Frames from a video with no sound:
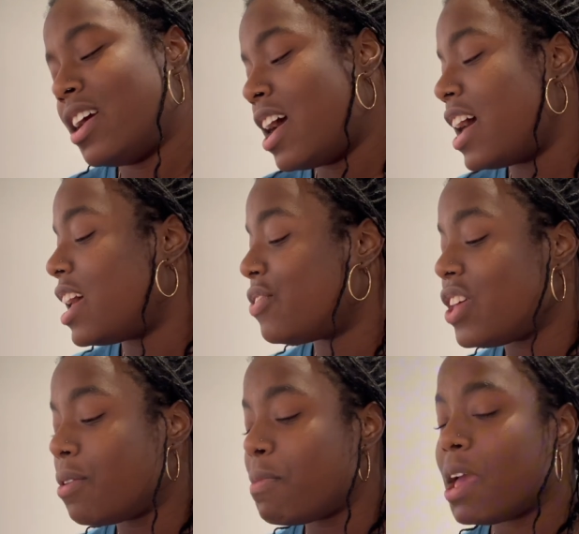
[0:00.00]
And I
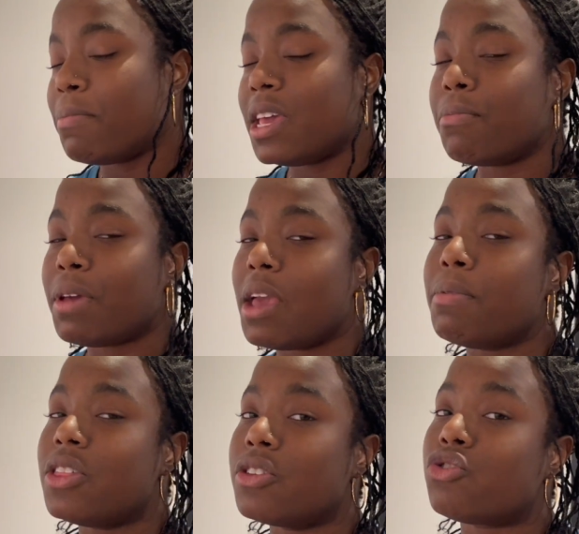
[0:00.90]
think
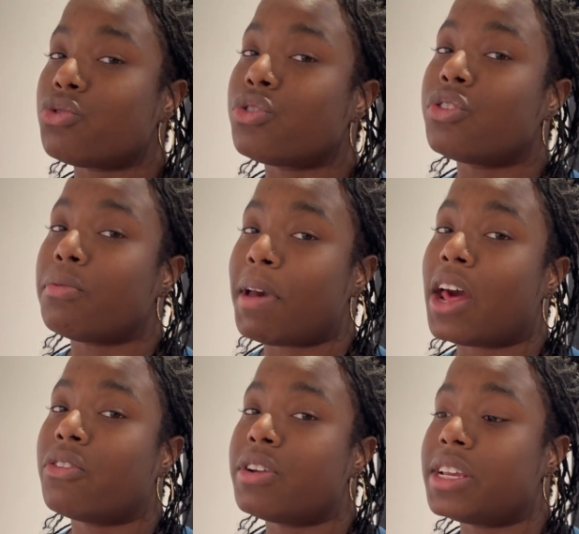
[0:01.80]
maybe the truth of the
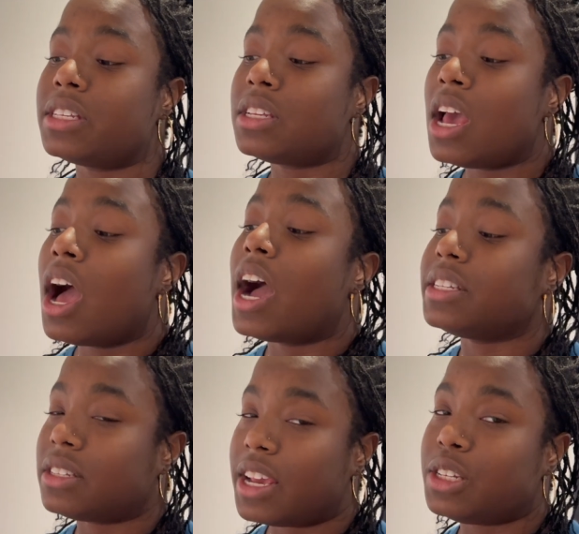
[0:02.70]
matter is I
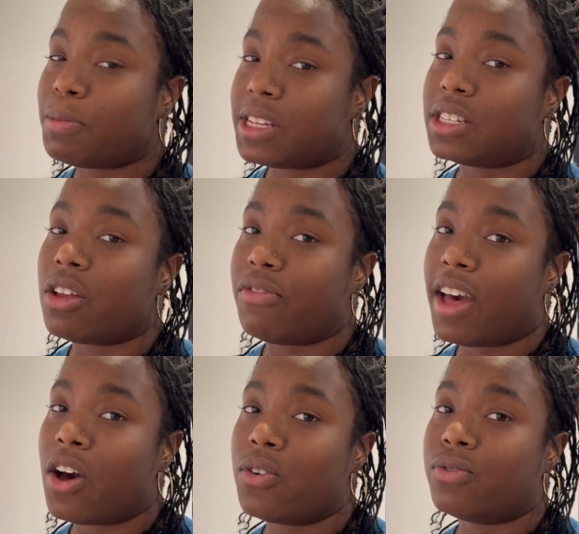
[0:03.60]
psyched myself
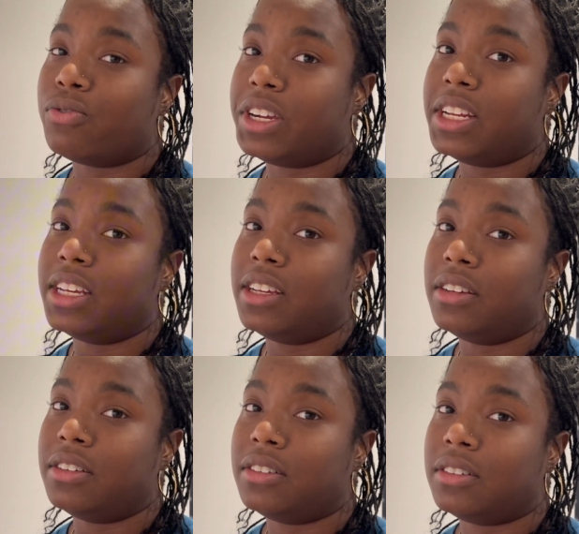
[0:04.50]
out
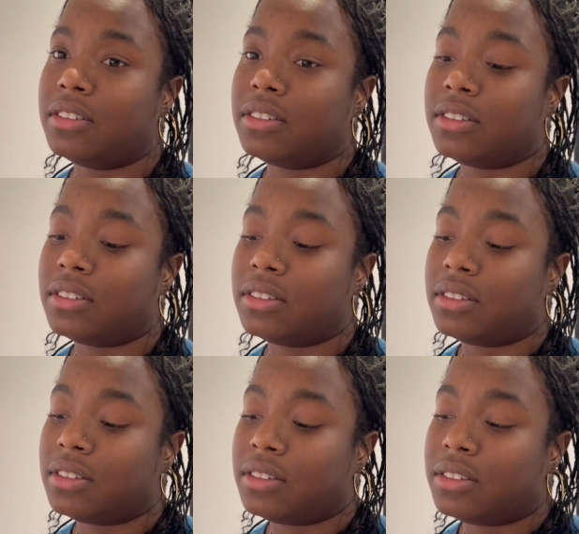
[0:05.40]
reading
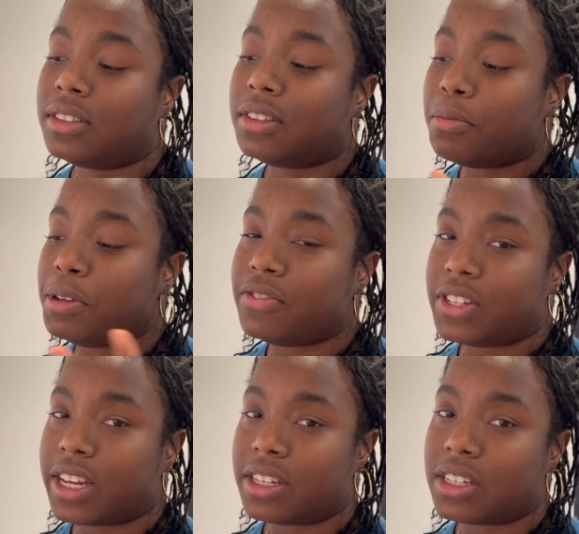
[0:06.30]
the beef
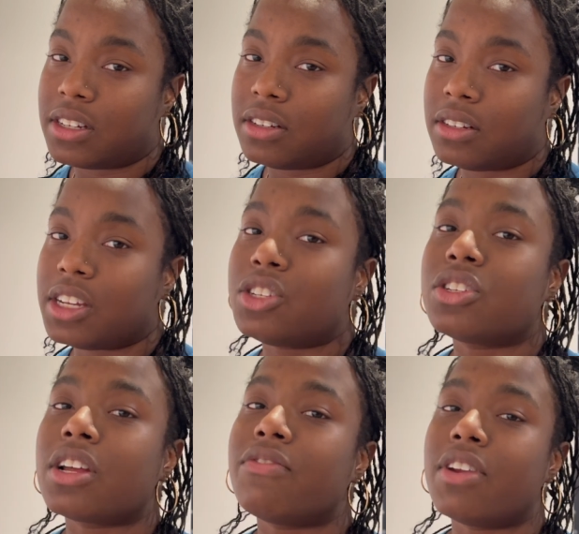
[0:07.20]
tendon. It's just
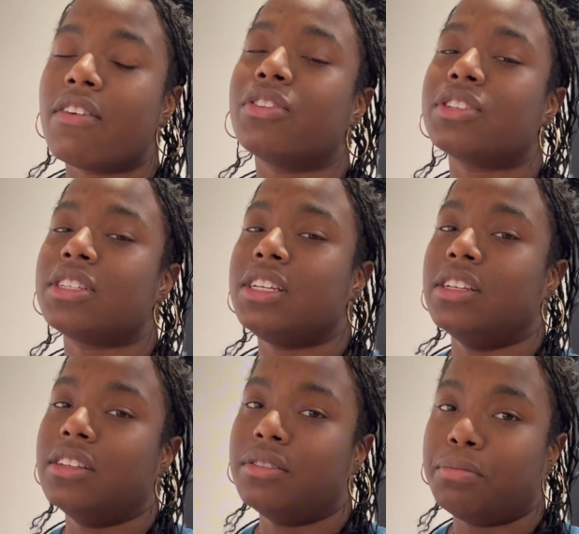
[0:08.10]
I've never
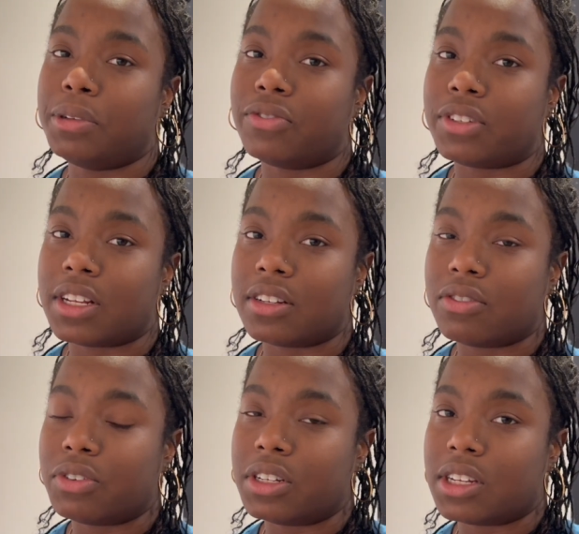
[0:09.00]
seen beef tendon
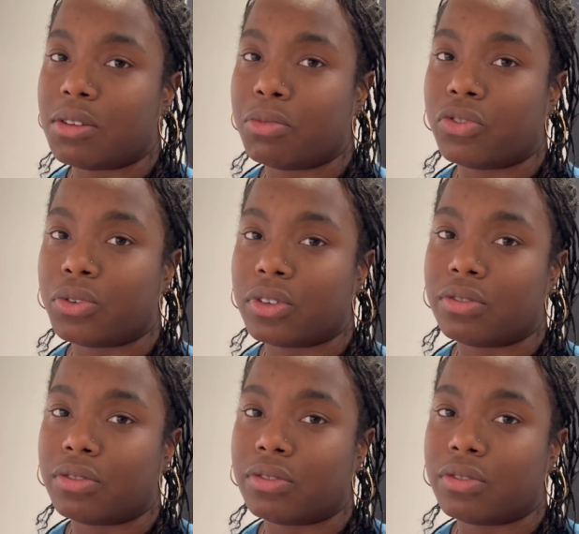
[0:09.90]
written down before.